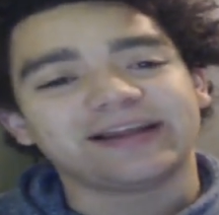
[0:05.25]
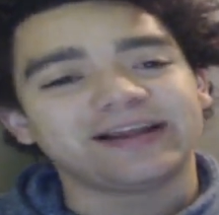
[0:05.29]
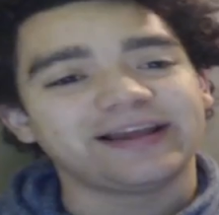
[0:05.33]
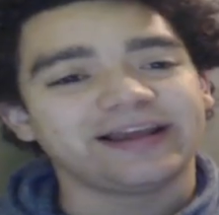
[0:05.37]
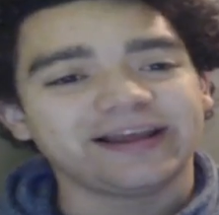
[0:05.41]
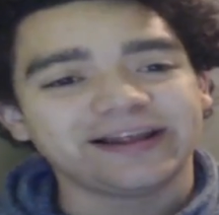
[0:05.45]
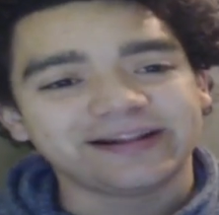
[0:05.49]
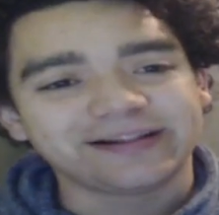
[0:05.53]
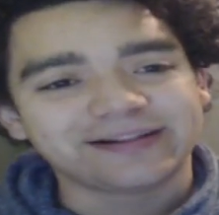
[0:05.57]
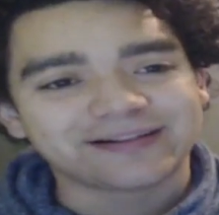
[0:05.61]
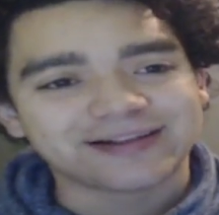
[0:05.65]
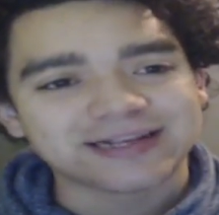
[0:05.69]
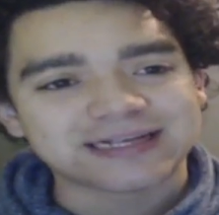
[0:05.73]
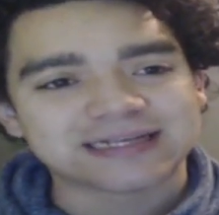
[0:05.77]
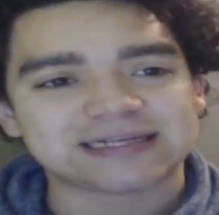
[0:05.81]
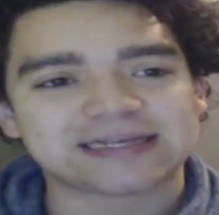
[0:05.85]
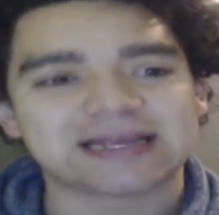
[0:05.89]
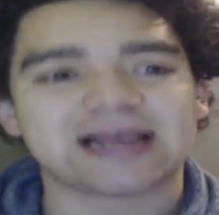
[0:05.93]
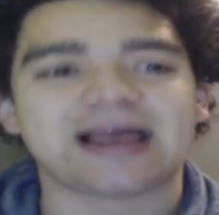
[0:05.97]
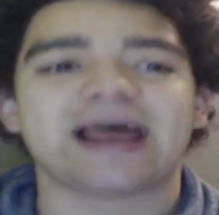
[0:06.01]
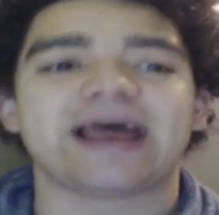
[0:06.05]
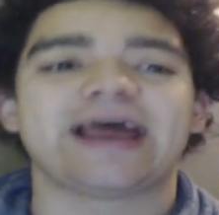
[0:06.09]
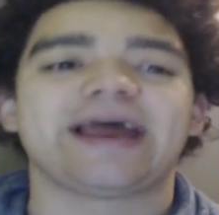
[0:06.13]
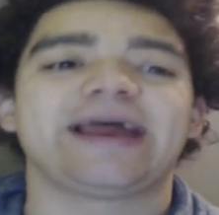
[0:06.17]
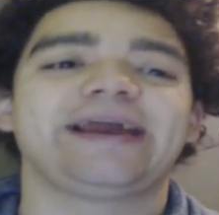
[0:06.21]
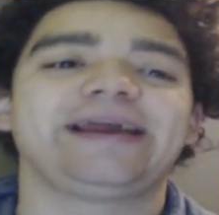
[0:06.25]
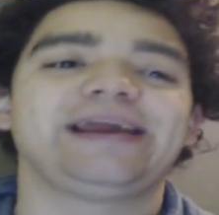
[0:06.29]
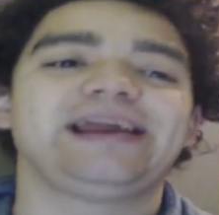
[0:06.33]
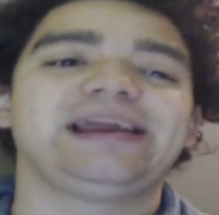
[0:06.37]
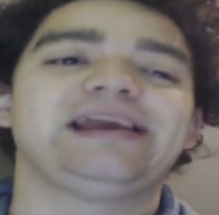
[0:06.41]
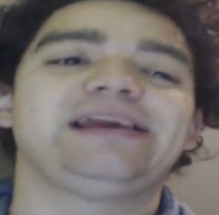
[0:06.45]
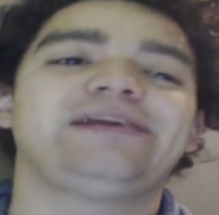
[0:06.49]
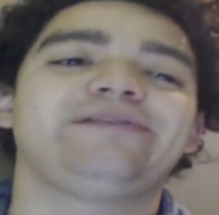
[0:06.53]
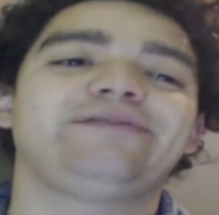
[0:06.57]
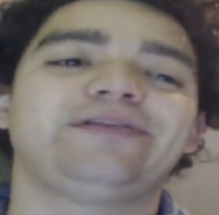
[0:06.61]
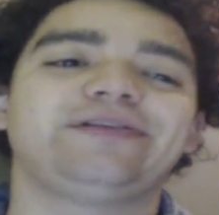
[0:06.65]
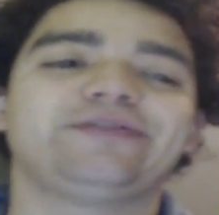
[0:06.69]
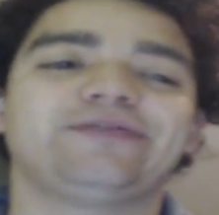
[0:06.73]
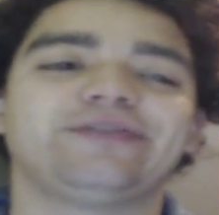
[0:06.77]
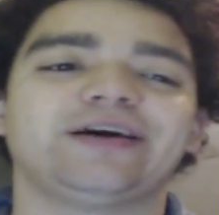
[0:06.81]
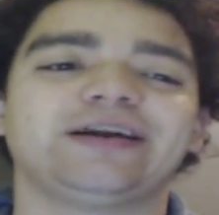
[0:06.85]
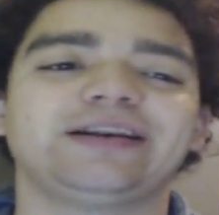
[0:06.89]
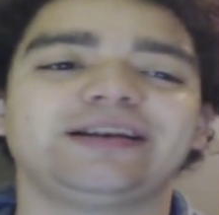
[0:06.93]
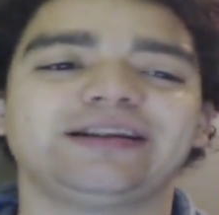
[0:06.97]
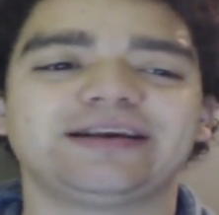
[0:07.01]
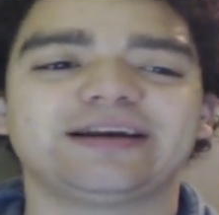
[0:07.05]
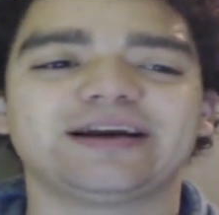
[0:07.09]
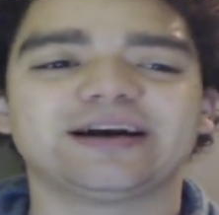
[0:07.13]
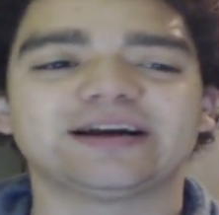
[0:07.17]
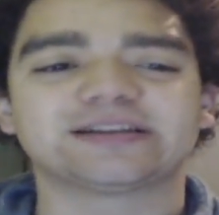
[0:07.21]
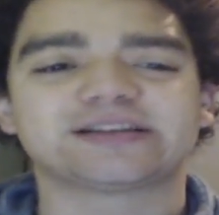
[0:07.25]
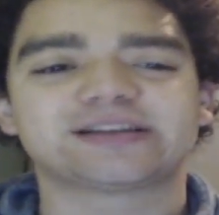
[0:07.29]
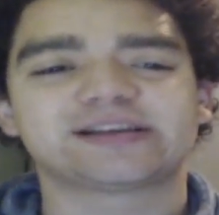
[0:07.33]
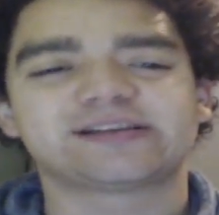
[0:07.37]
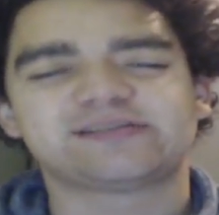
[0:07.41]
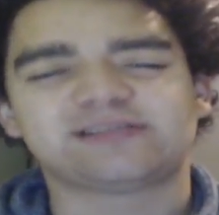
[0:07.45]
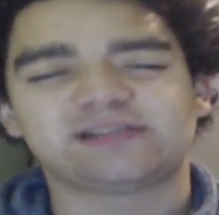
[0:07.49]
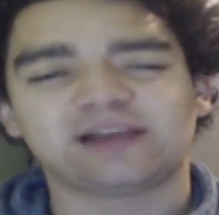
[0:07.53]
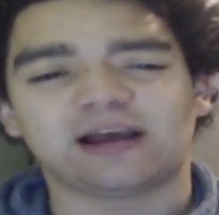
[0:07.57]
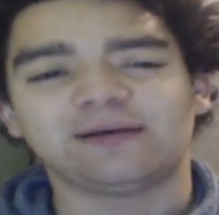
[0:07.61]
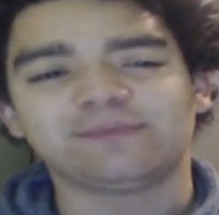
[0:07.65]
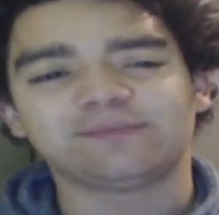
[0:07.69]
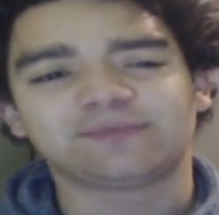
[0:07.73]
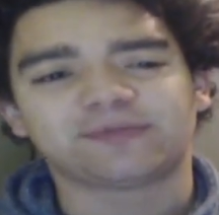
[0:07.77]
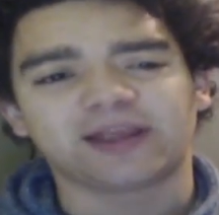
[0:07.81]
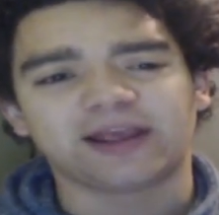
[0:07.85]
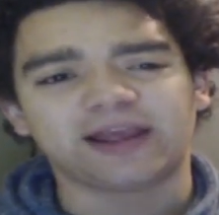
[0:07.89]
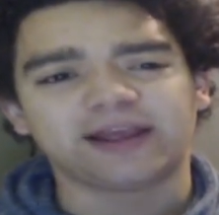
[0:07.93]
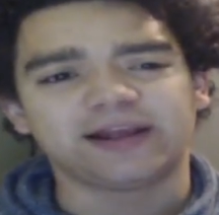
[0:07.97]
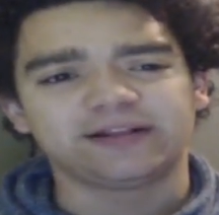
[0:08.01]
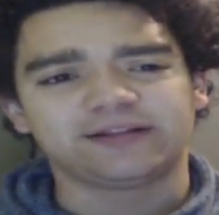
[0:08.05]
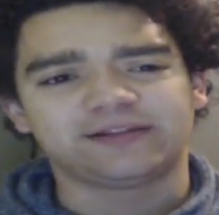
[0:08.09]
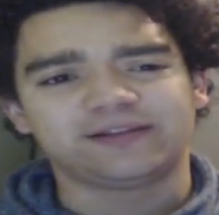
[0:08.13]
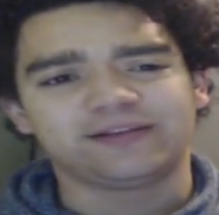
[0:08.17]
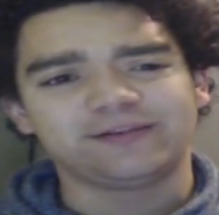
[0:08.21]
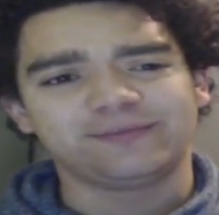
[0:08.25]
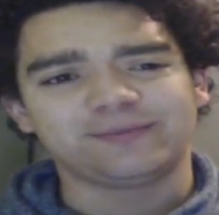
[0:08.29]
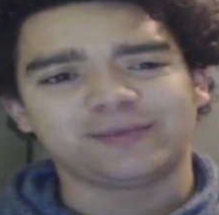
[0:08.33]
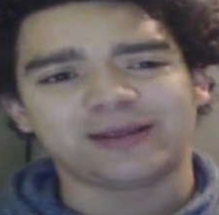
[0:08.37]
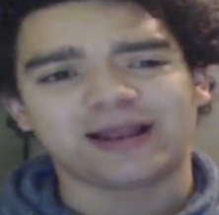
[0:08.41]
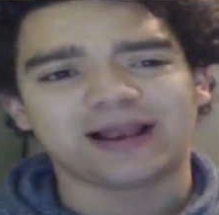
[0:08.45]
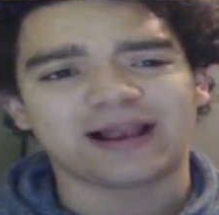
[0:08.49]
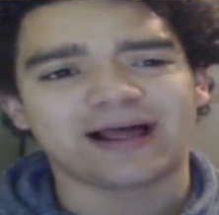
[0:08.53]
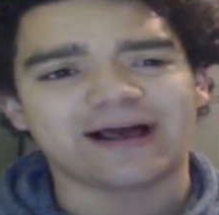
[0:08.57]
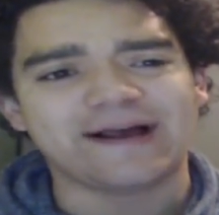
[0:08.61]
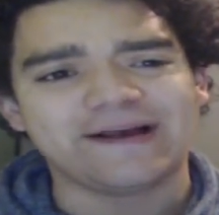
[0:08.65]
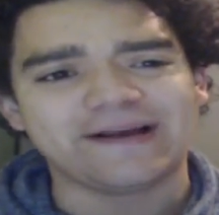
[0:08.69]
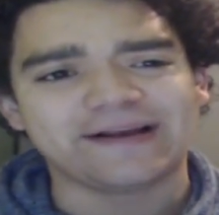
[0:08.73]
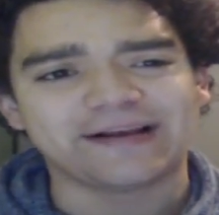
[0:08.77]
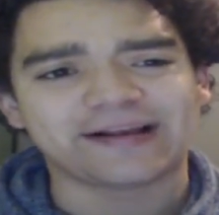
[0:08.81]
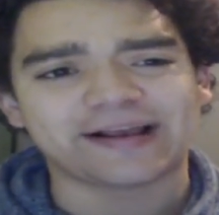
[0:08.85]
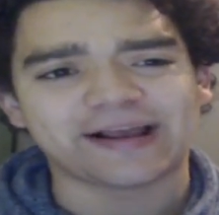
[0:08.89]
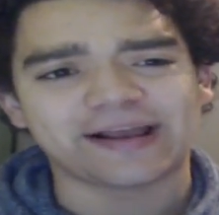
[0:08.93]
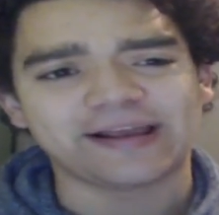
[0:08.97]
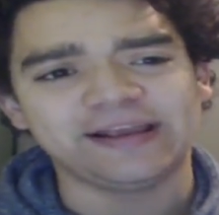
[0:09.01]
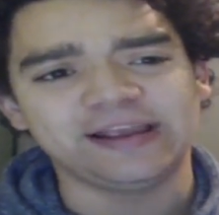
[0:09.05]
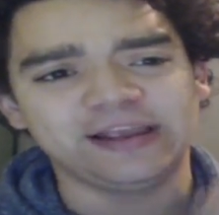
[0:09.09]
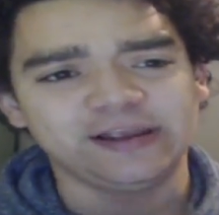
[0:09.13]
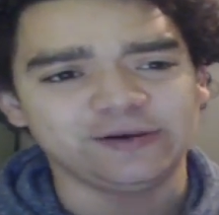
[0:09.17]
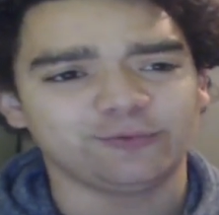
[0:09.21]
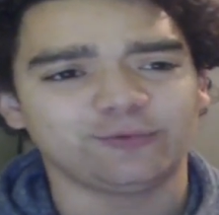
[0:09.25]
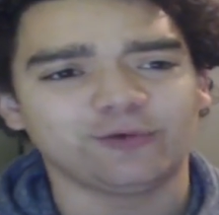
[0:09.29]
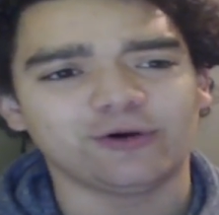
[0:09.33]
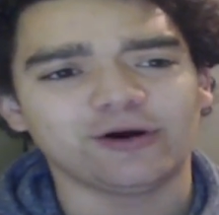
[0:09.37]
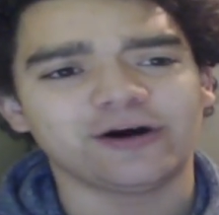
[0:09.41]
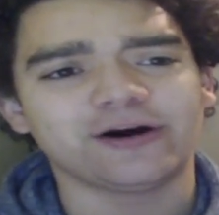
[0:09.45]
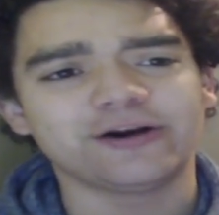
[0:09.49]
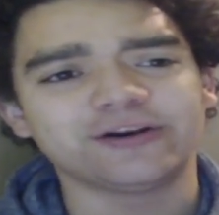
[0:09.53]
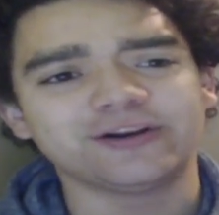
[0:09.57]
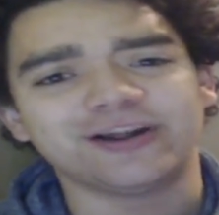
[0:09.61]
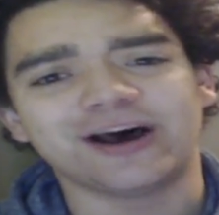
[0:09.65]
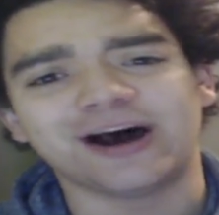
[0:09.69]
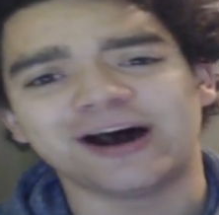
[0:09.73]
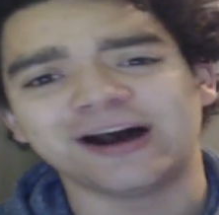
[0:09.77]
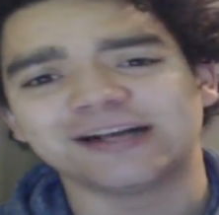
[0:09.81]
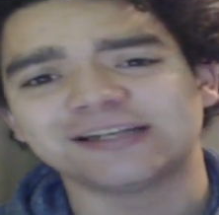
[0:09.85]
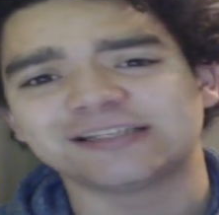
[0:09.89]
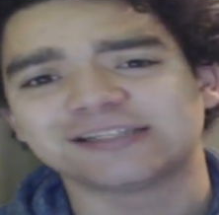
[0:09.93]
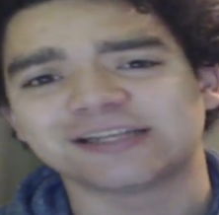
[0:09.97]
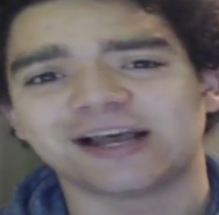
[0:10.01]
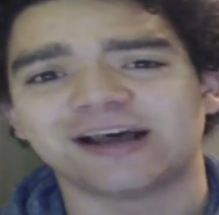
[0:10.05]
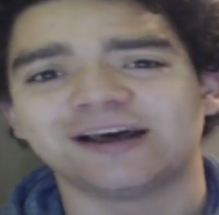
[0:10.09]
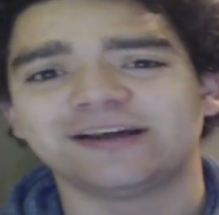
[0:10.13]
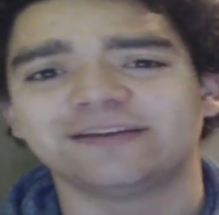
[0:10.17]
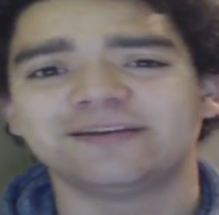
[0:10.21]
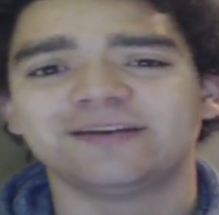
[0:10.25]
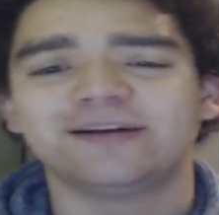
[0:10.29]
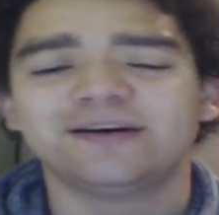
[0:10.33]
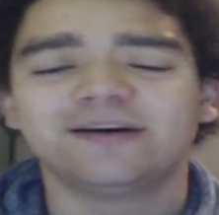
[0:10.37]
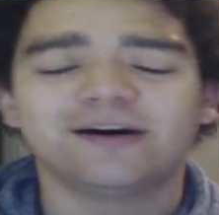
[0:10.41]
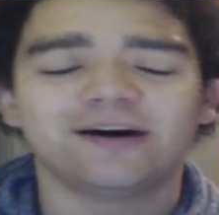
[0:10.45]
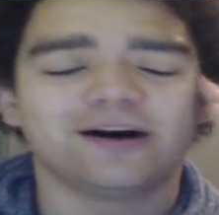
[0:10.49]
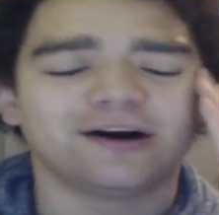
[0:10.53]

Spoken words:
and to say we finally got something to be like, he won Aizan,